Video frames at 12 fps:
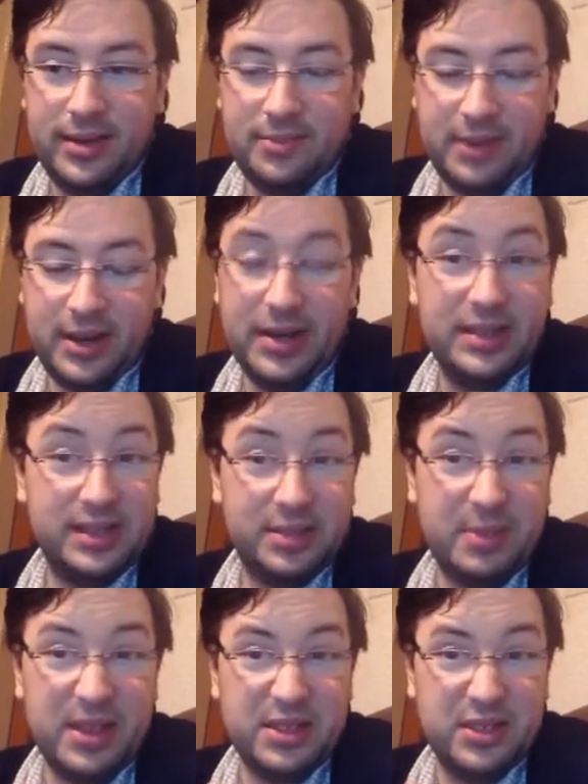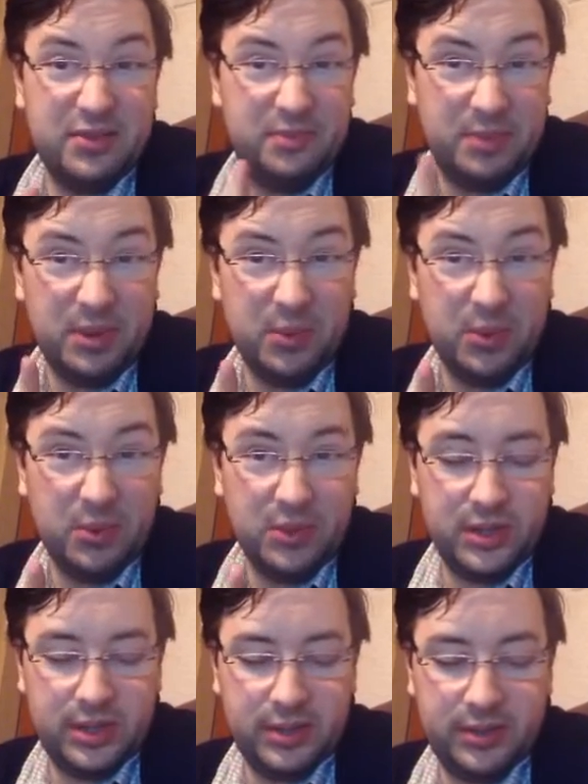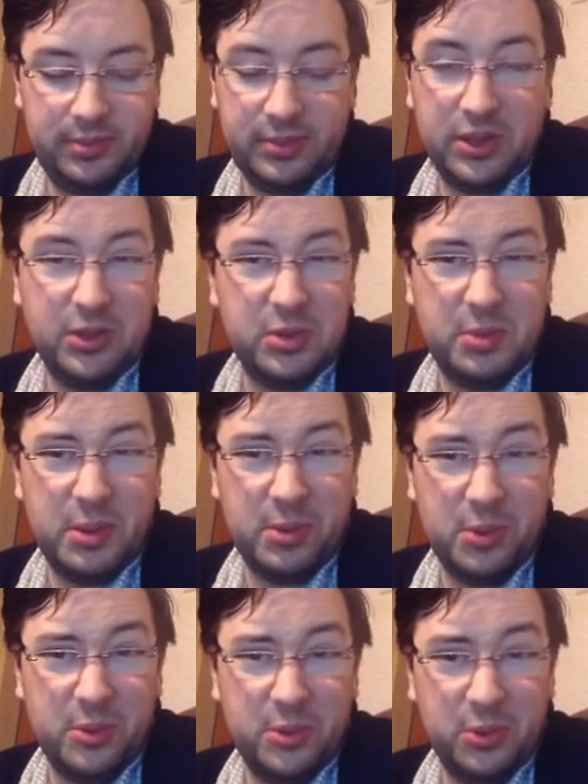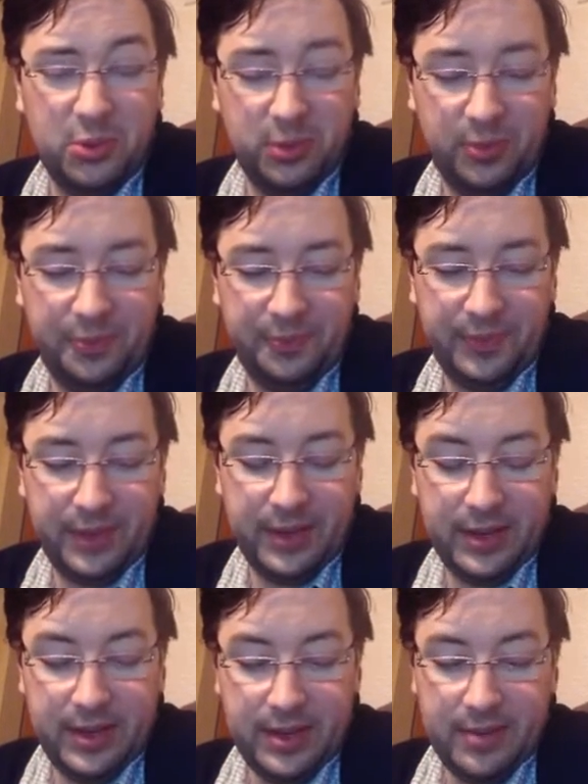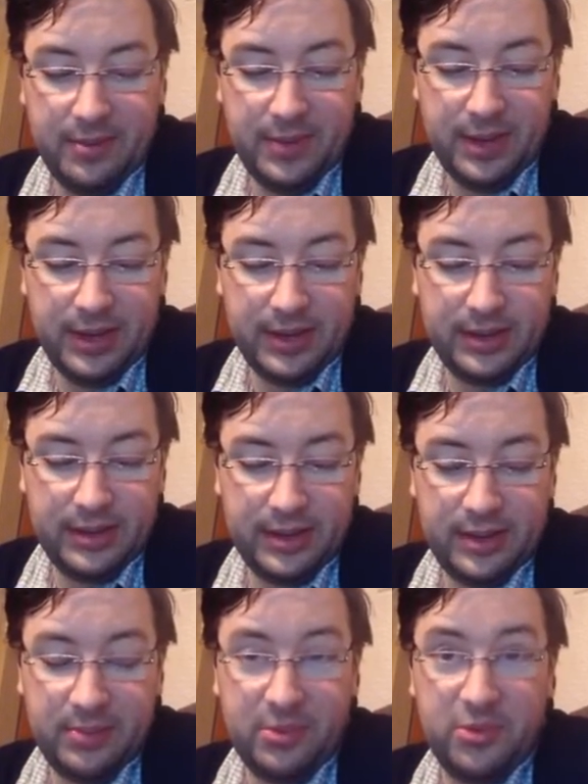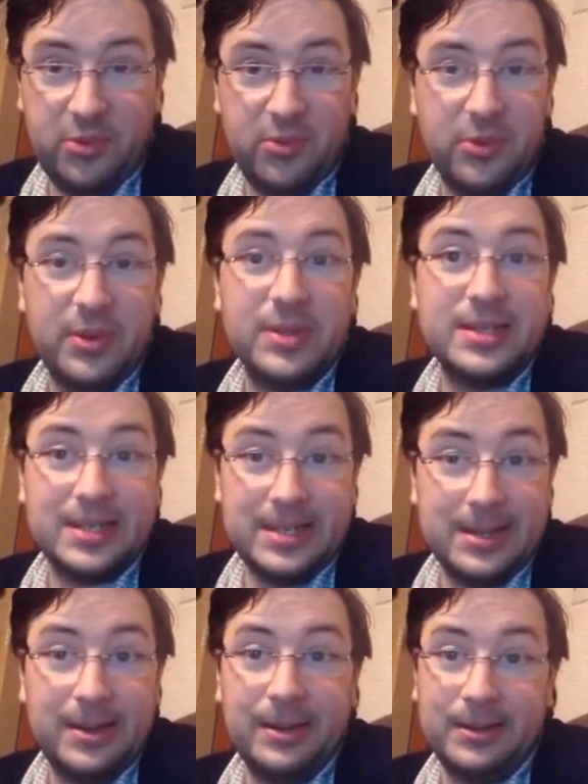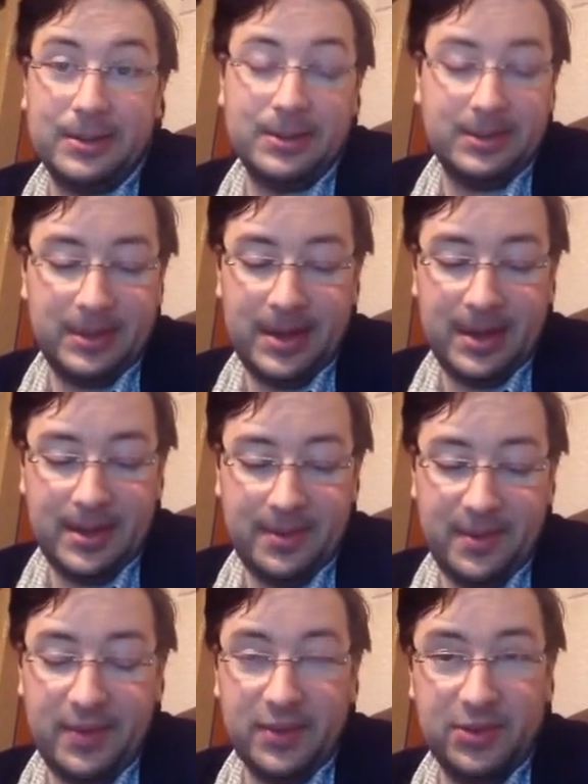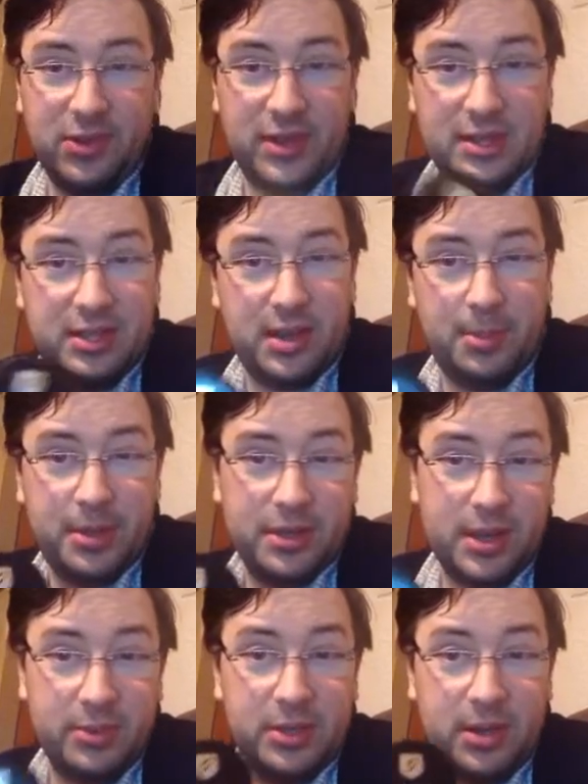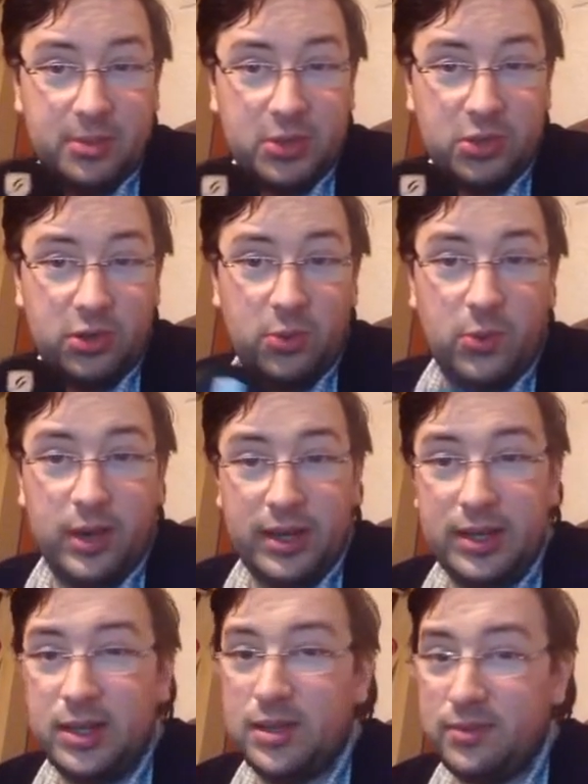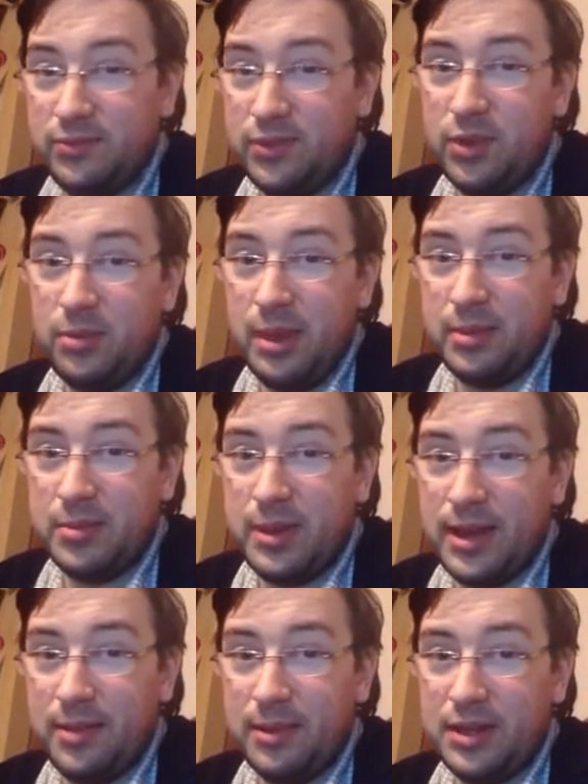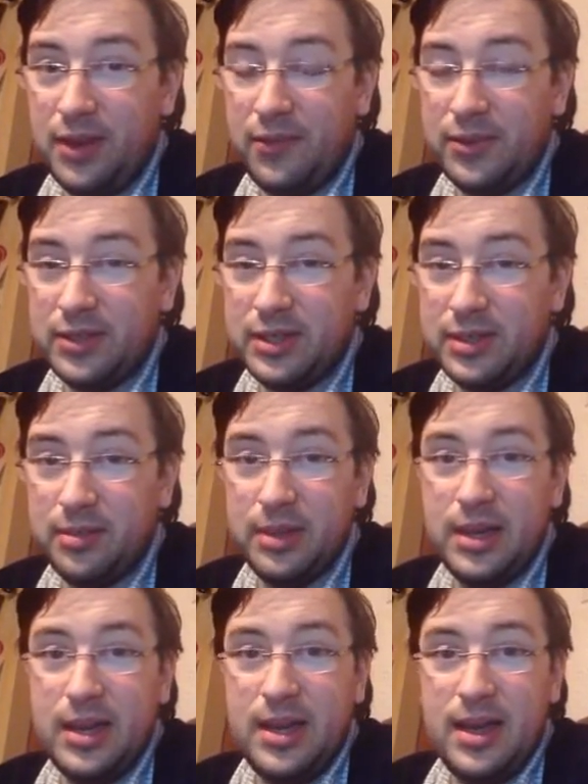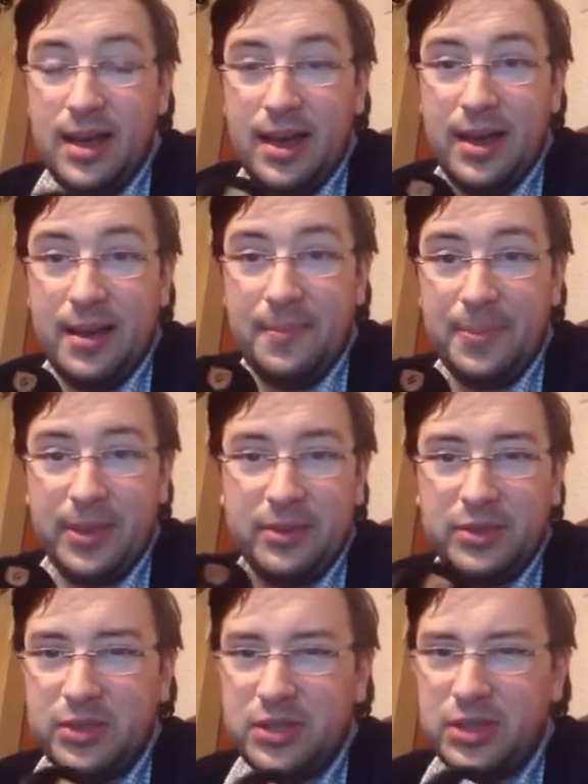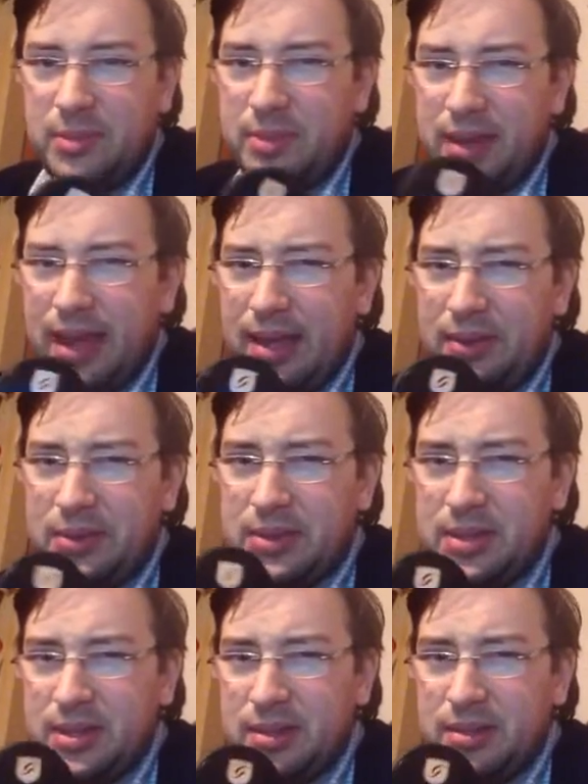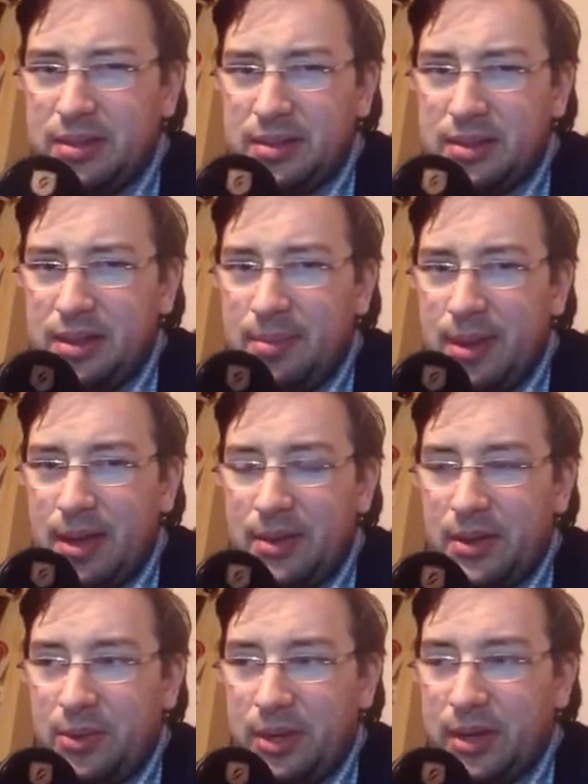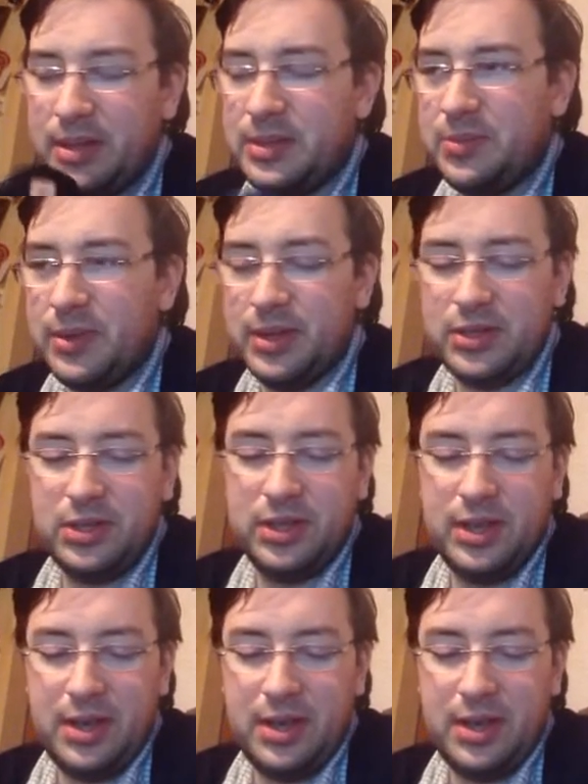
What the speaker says: but it is expensive, be warned. It costs a bit more than normal, but it's pretty darn good. If you try it side by side with General Strong White, you'll be able to pick up the difference in them. There is just something else about the Onyx which